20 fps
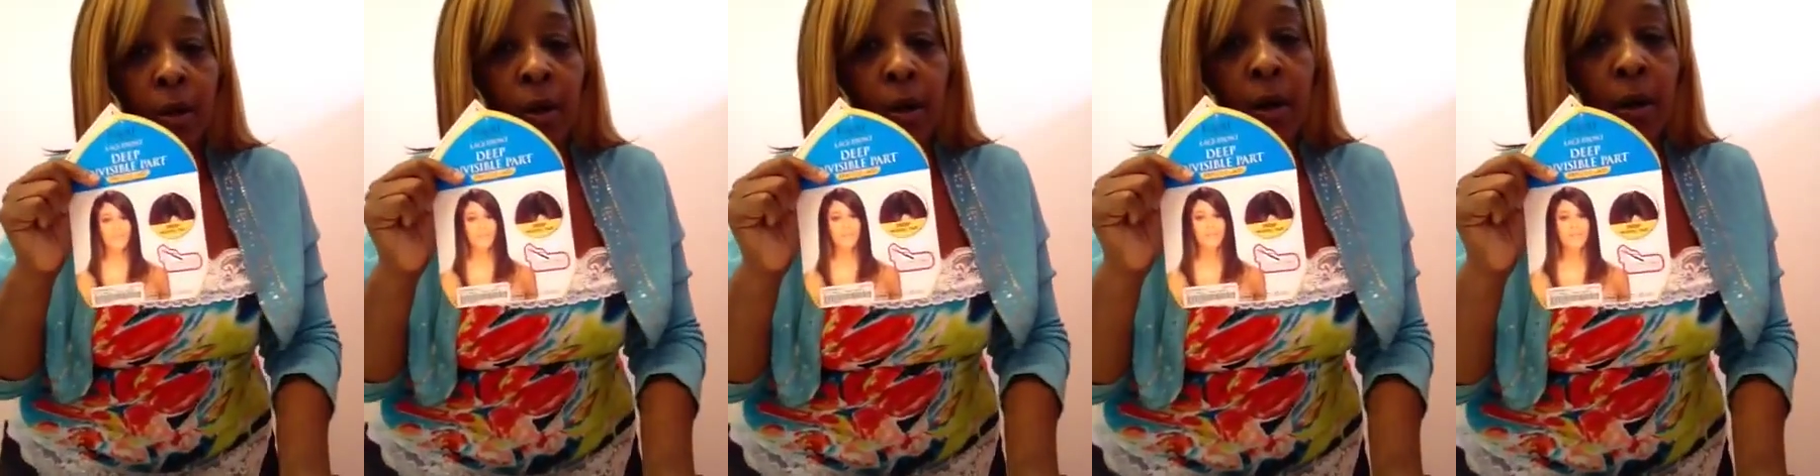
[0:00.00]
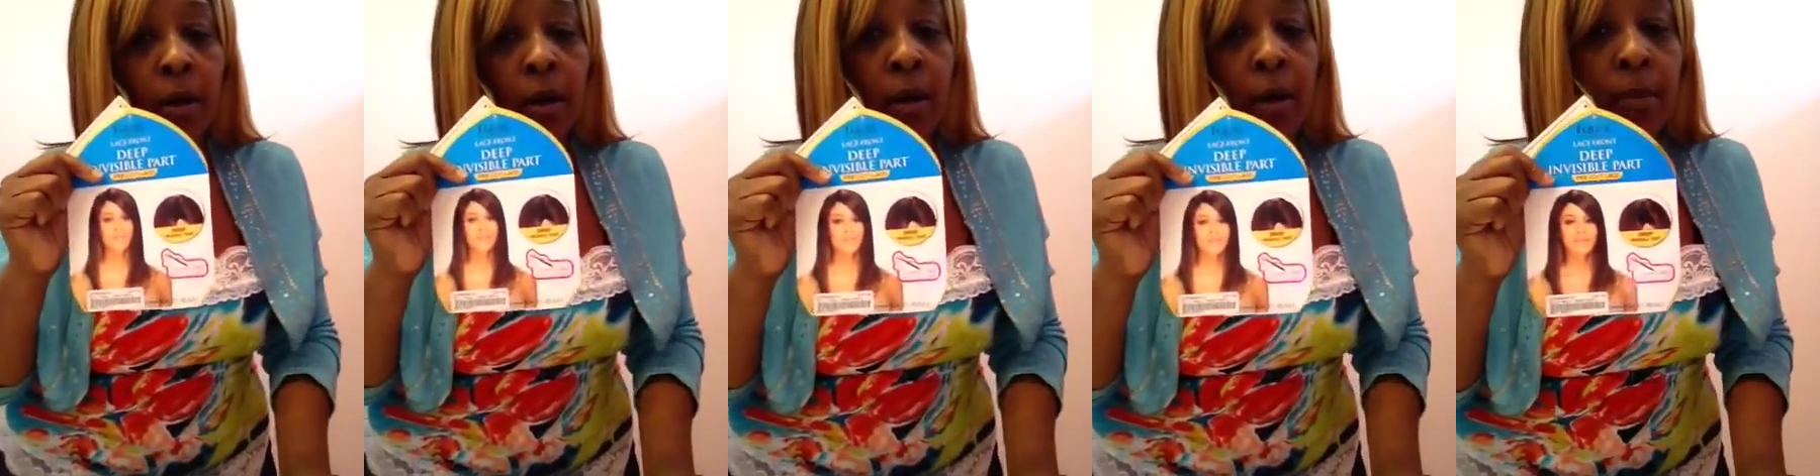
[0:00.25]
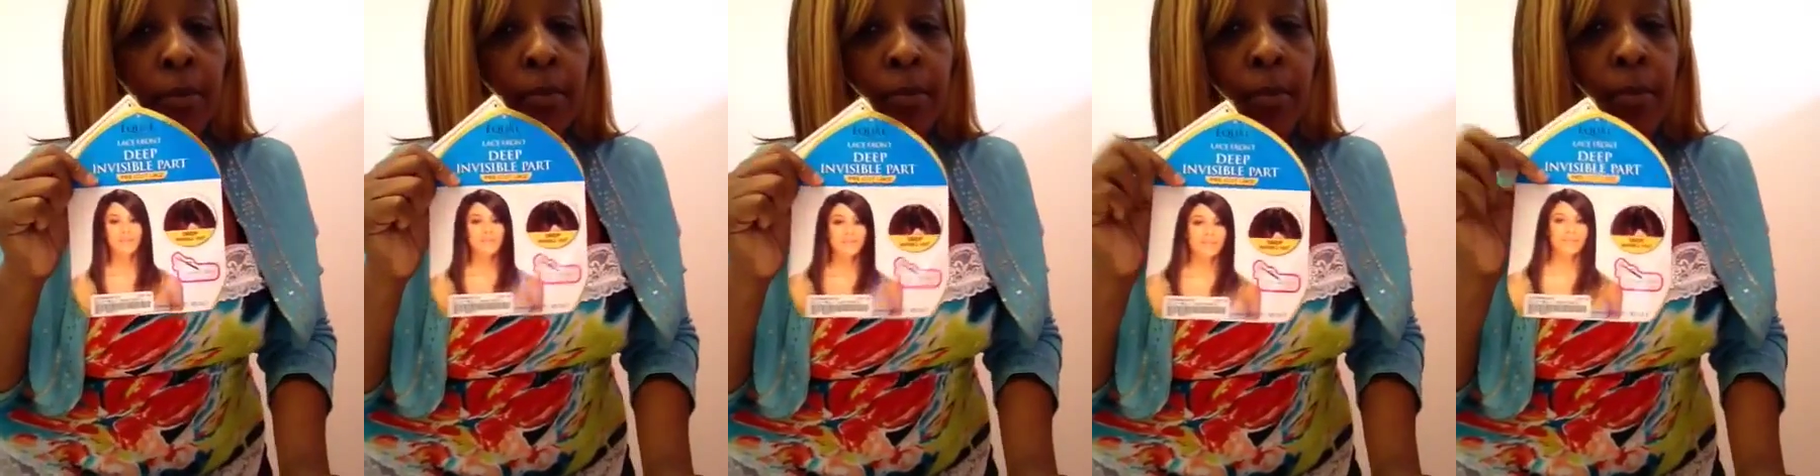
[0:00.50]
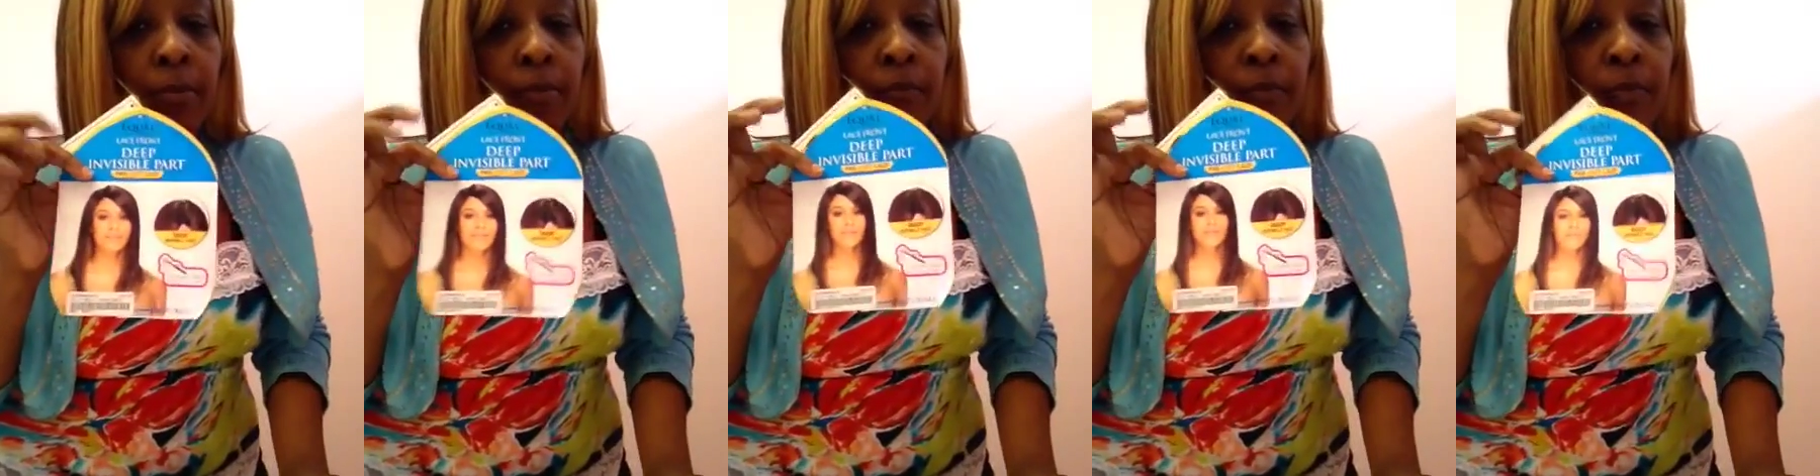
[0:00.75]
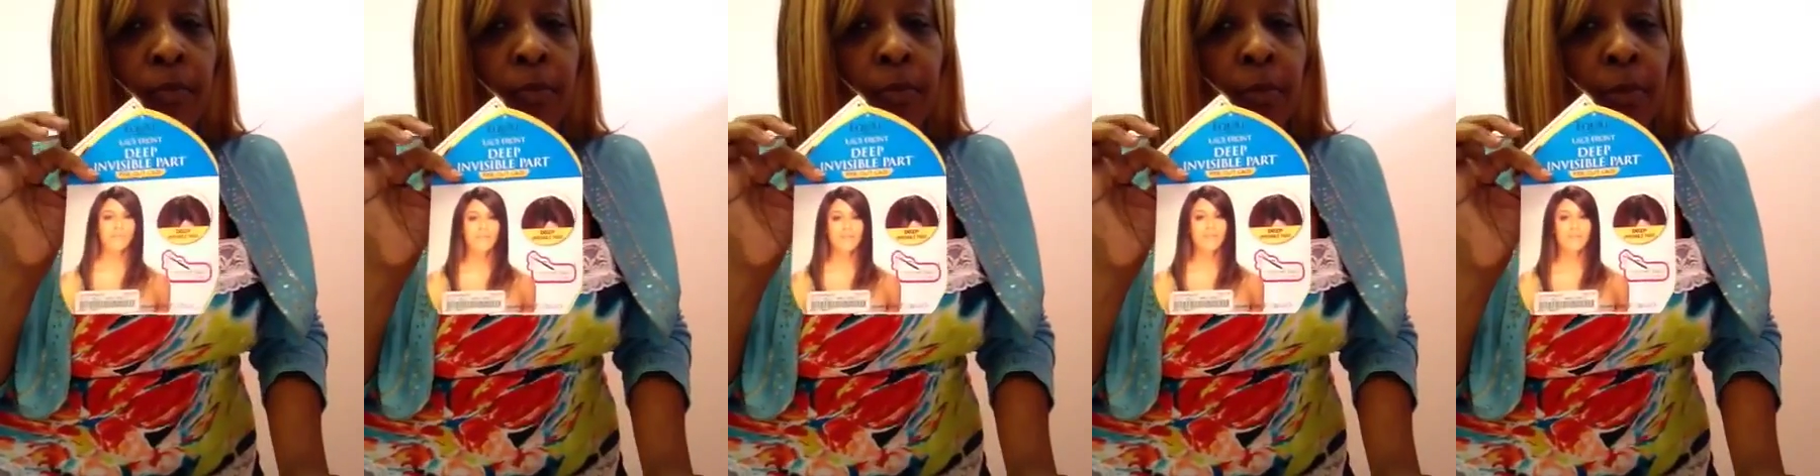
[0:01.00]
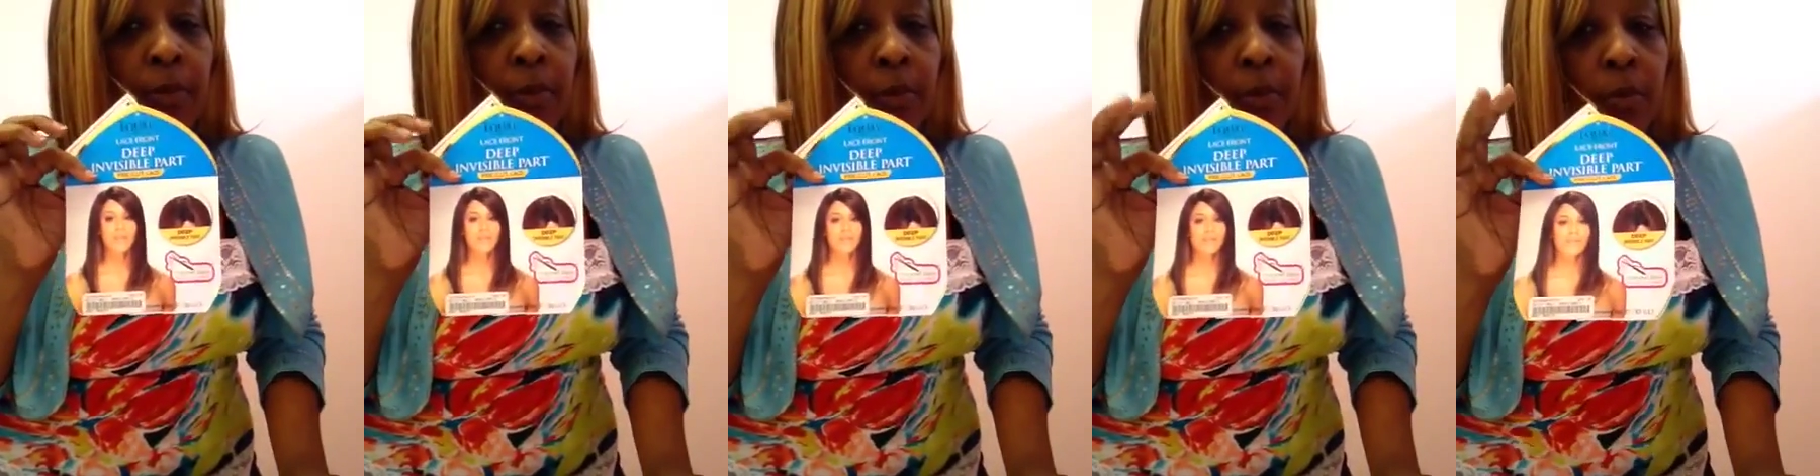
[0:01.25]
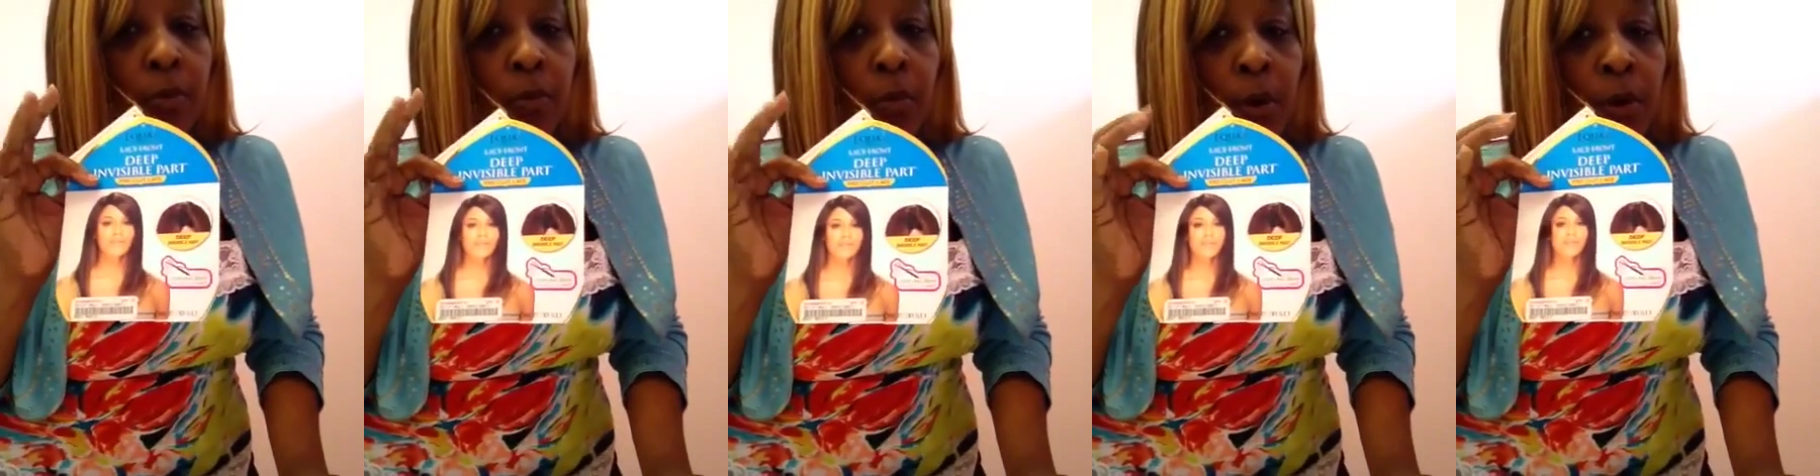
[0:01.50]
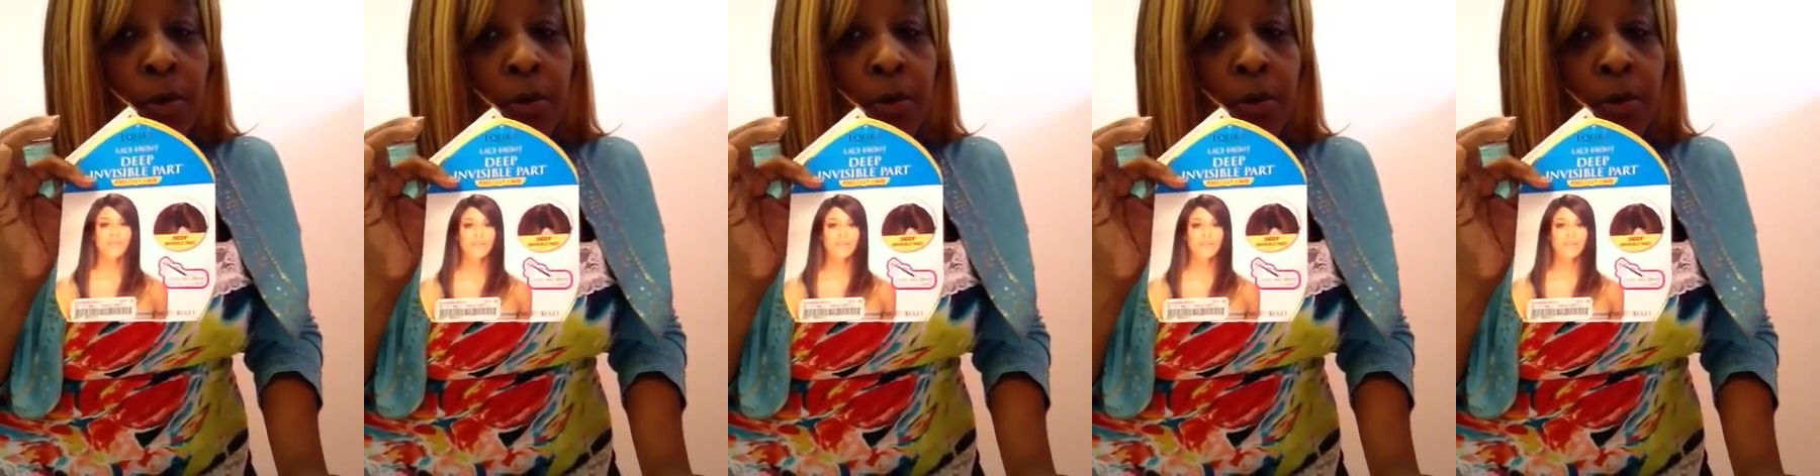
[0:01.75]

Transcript: um, where